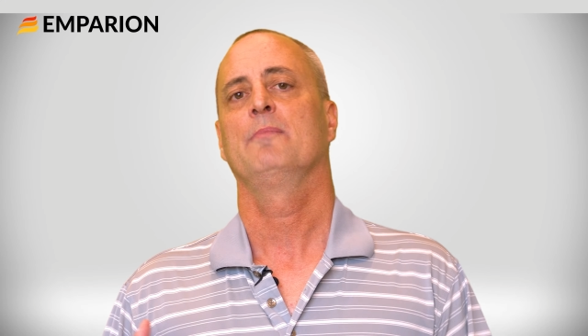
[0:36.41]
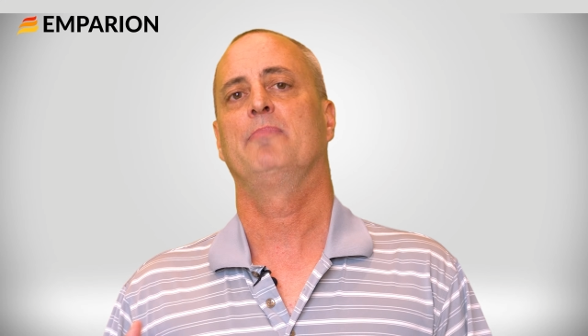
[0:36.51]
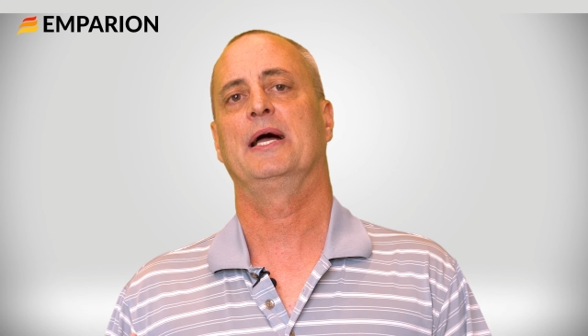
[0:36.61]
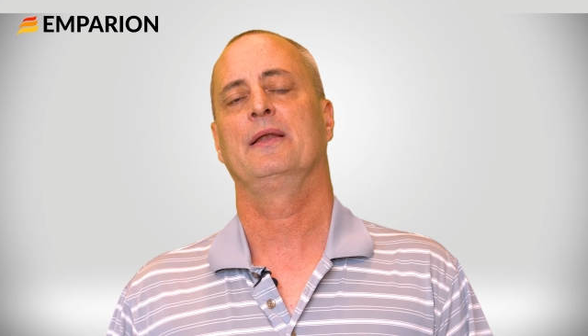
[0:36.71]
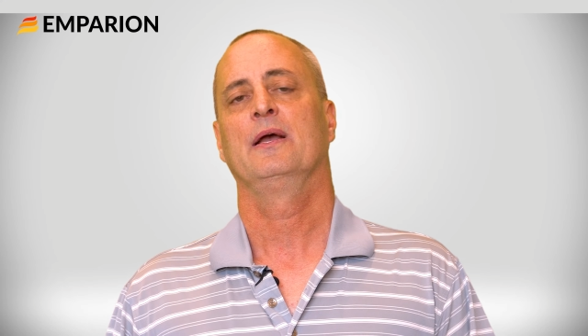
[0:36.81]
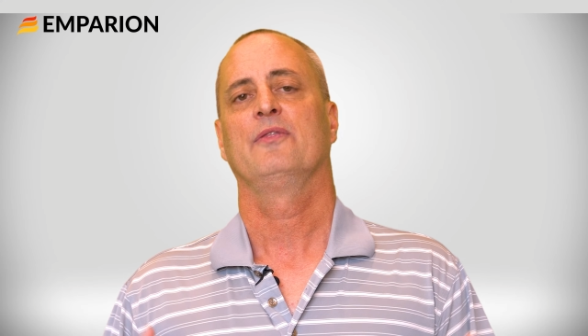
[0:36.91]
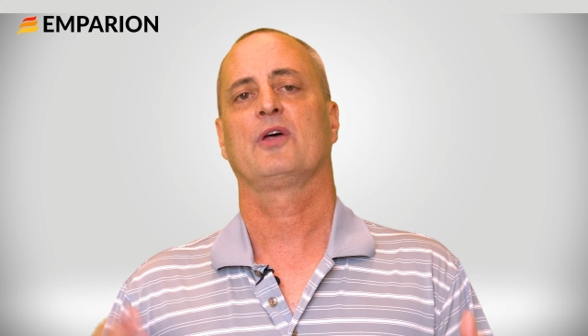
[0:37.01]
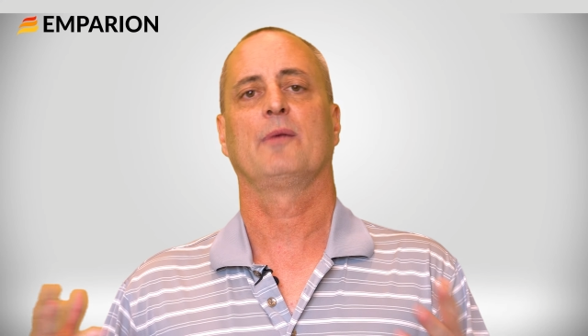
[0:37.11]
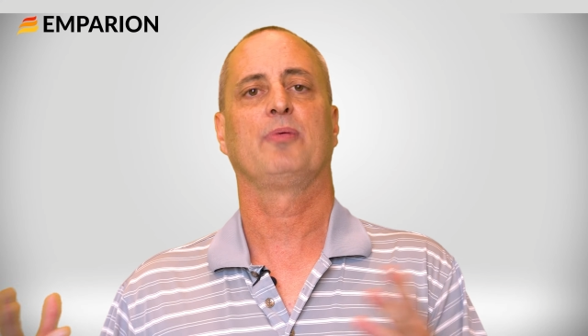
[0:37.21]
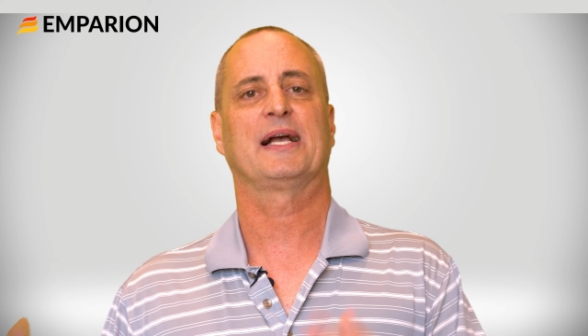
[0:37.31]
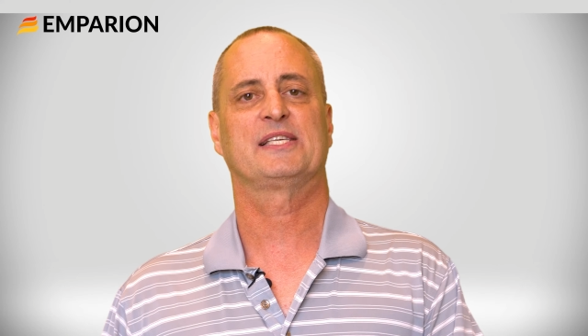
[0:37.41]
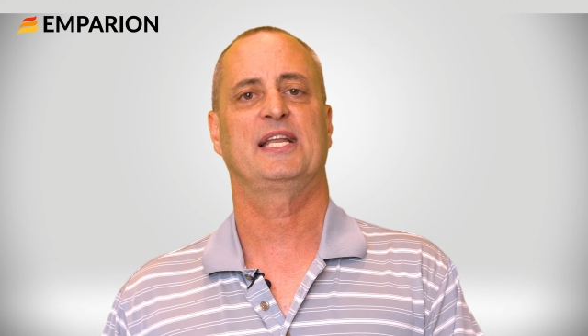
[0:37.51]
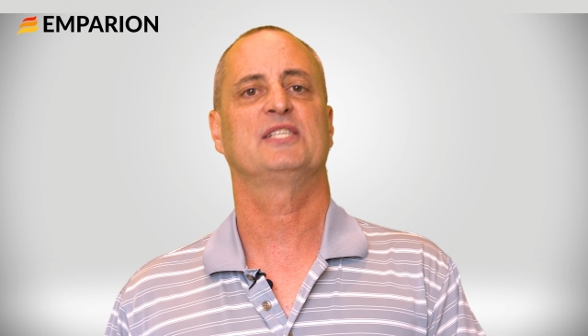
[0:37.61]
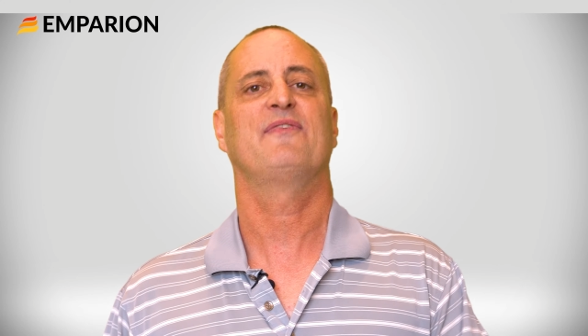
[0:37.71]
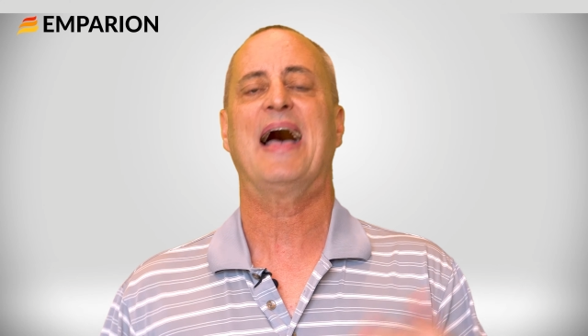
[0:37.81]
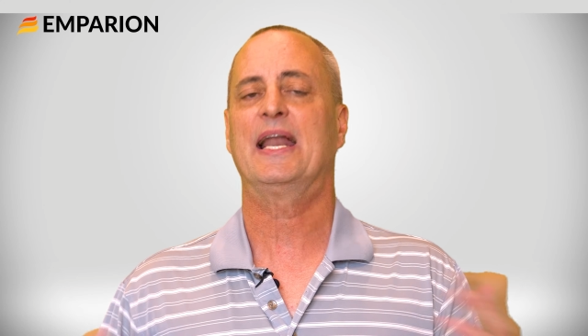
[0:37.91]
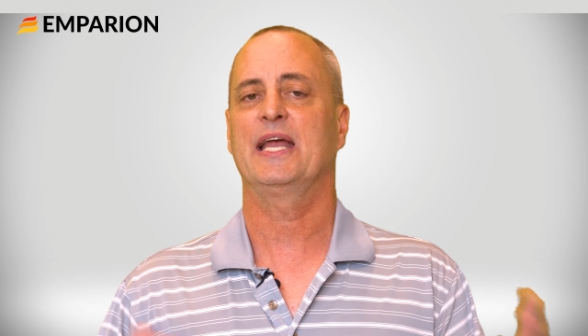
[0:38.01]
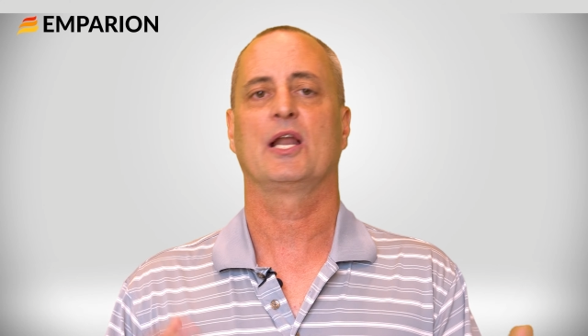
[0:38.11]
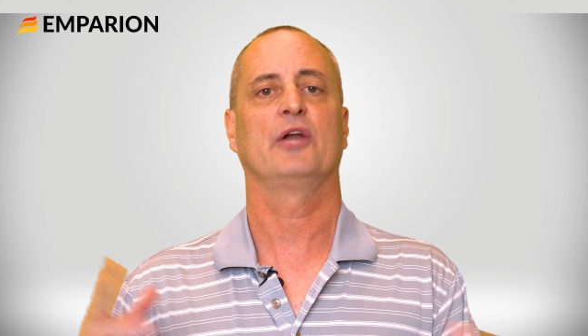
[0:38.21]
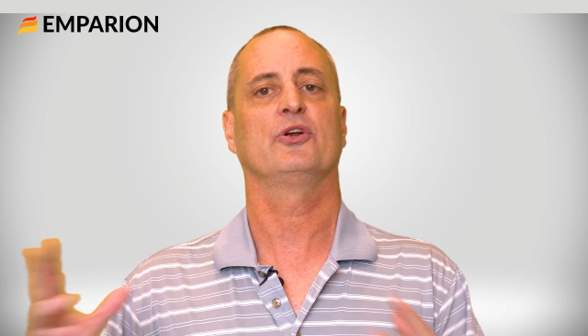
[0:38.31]
but the complexities of
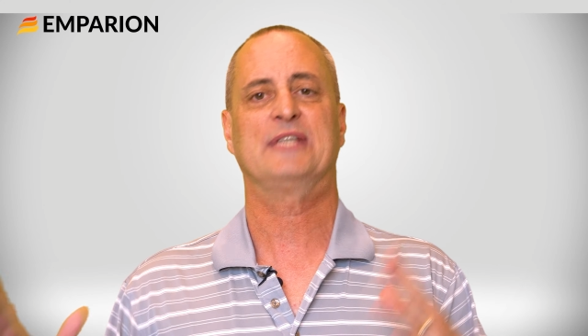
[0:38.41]
adding it on